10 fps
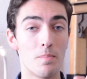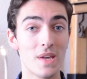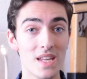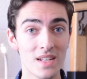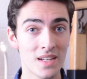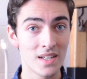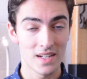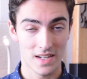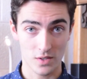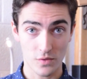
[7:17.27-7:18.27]
beat
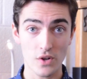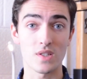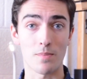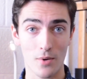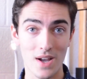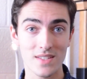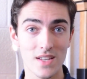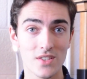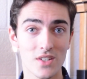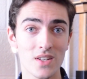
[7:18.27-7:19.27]
as far as the
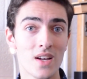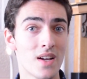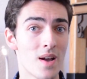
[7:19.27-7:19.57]
processor.